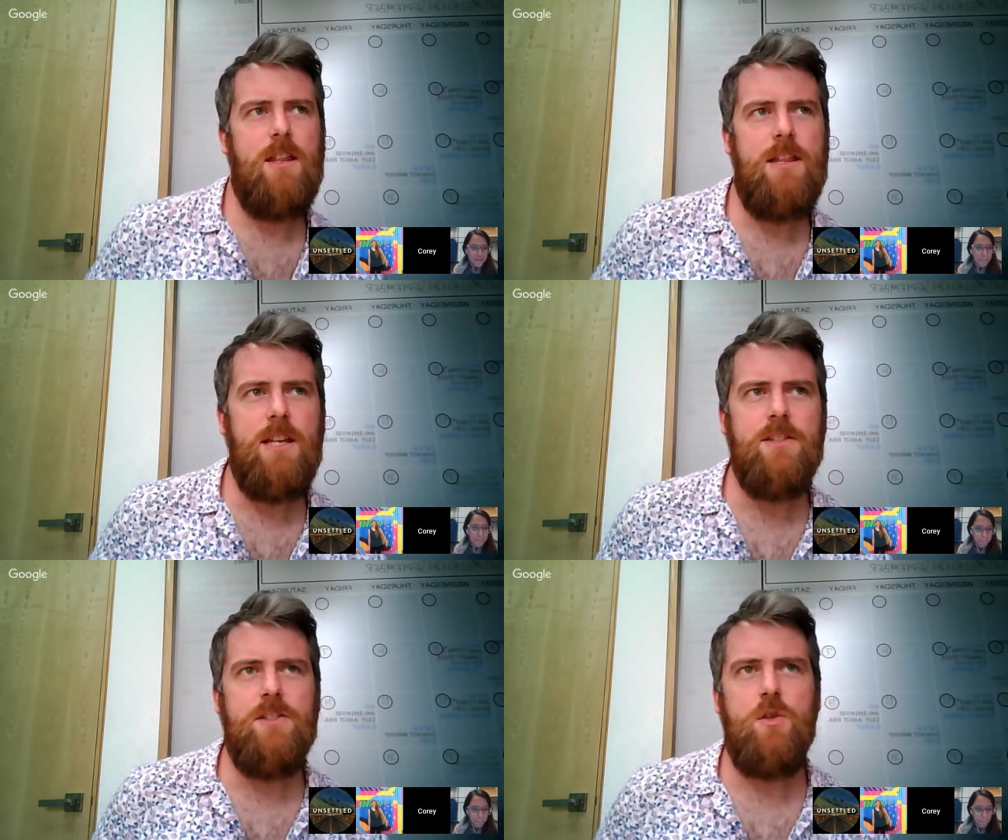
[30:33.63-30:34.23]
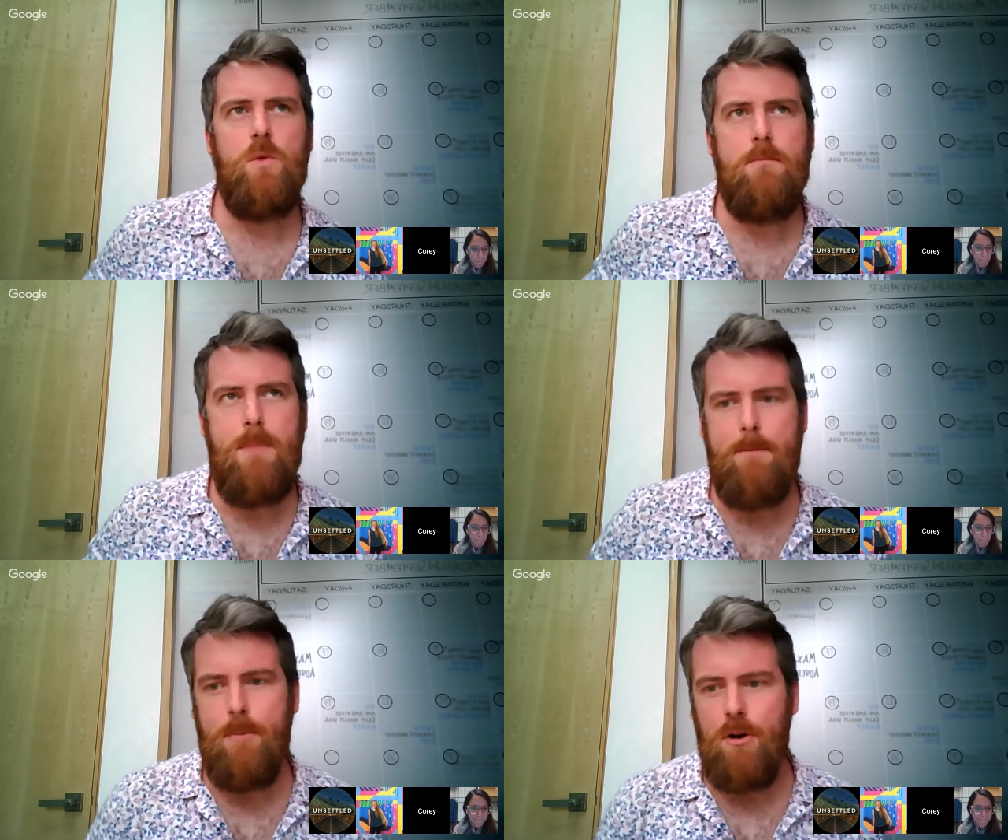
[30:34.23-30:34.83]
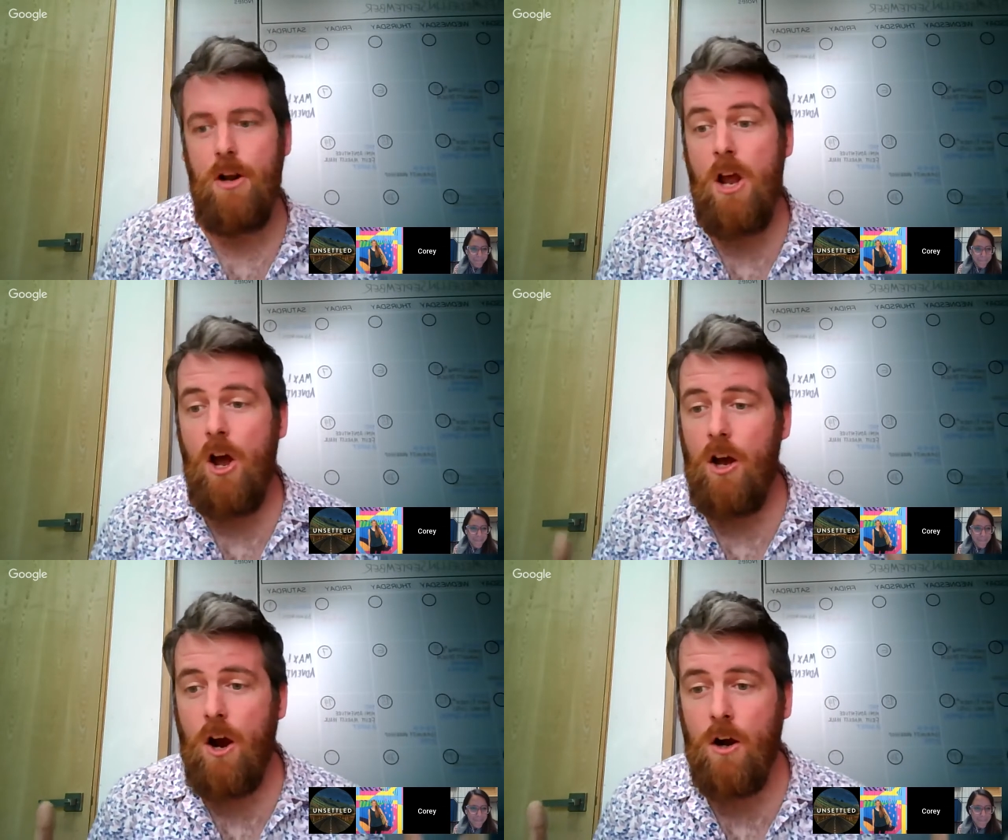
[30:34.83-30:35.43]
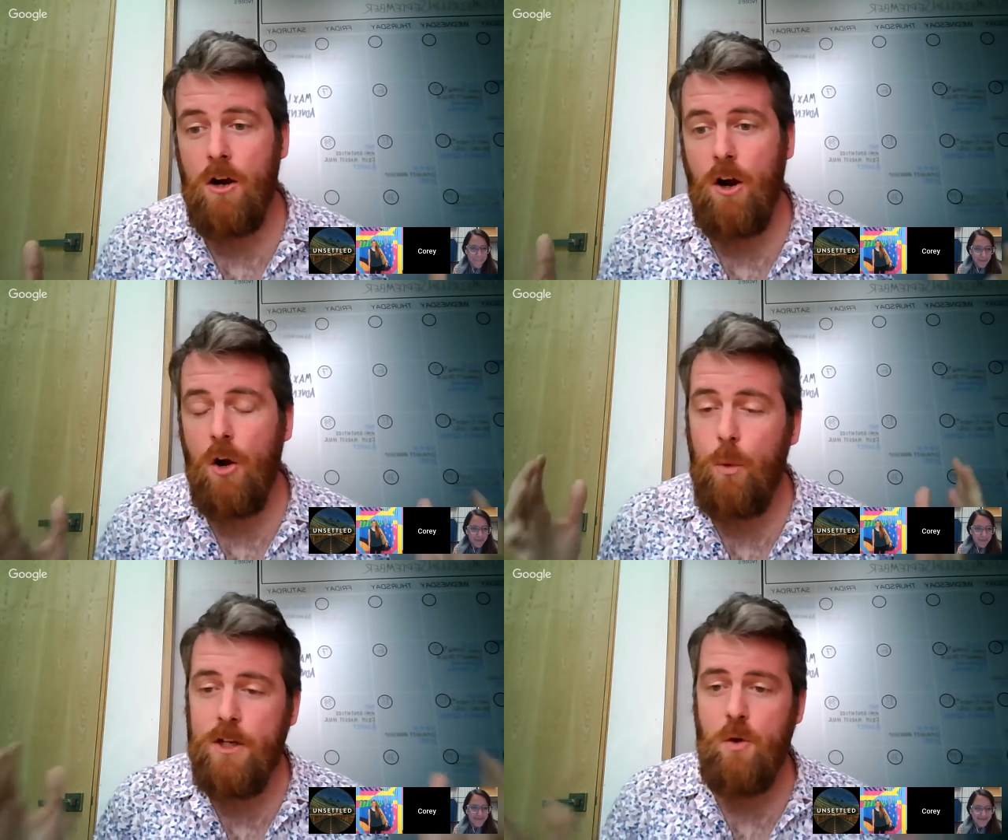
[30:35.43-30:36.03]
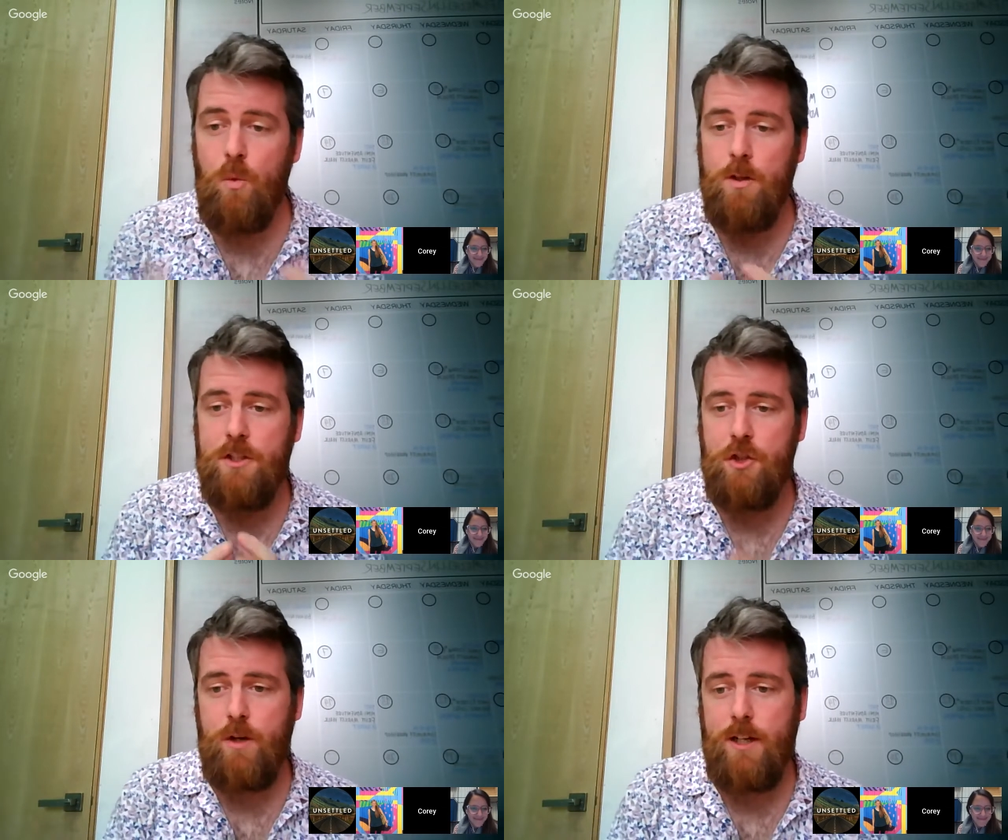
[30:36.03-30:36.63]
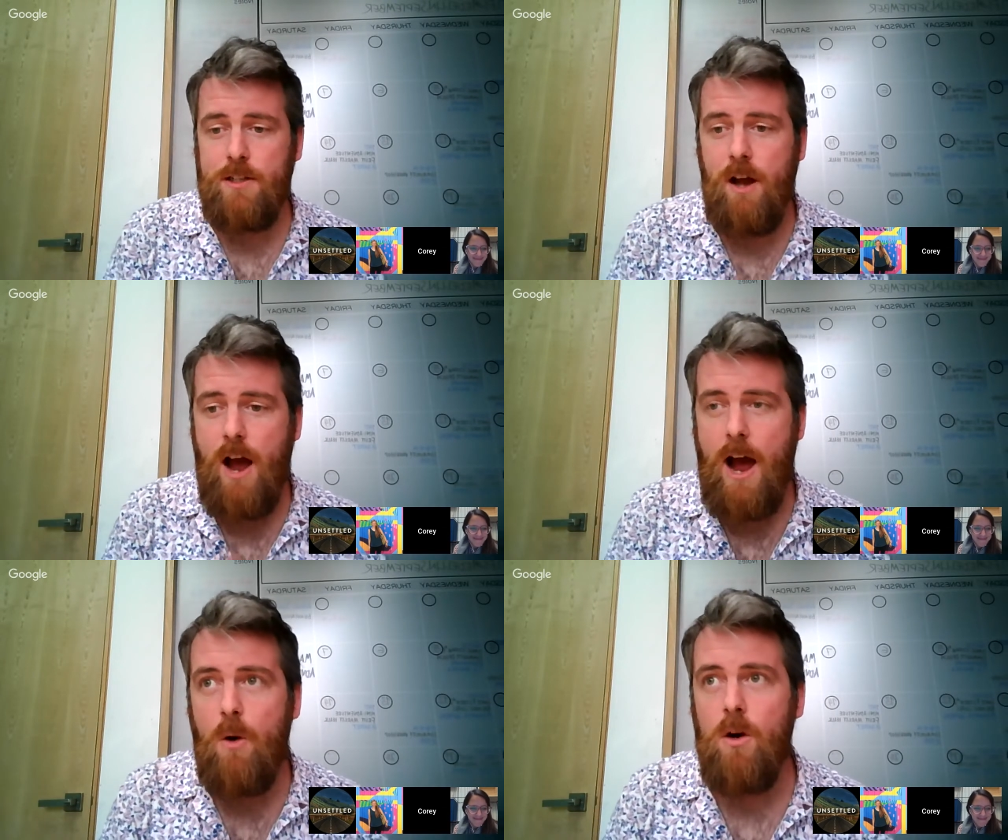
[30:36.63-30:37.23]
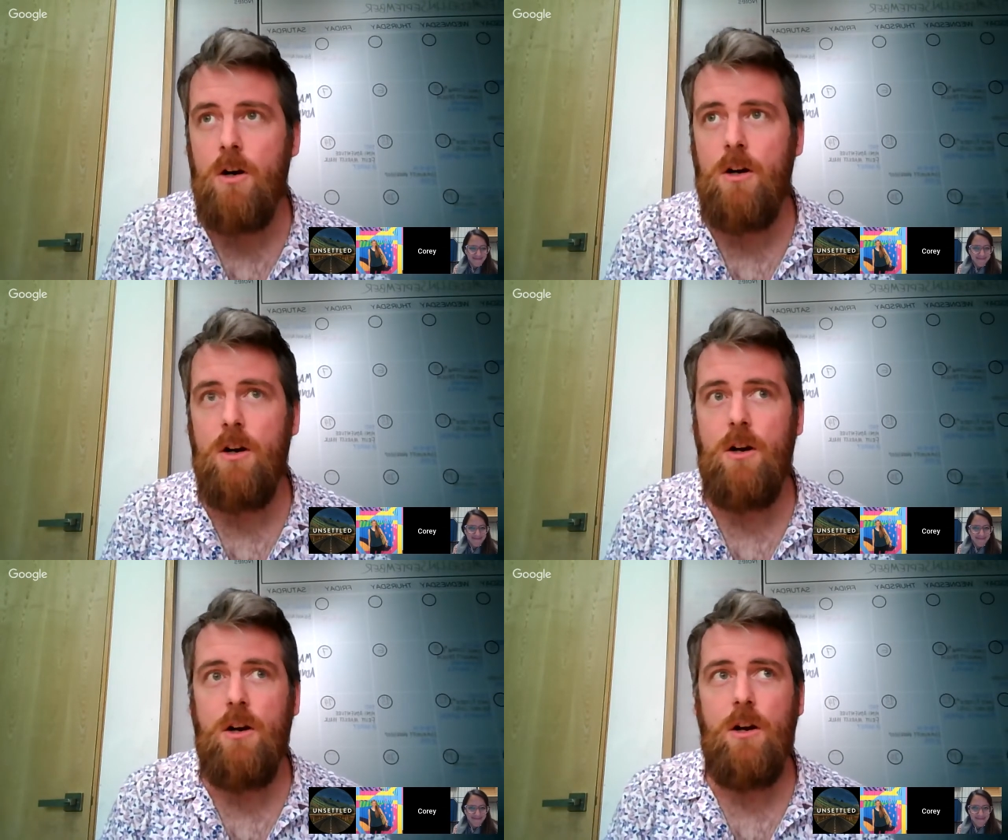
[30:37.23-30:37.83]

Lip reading: things to remember are we don't restrict our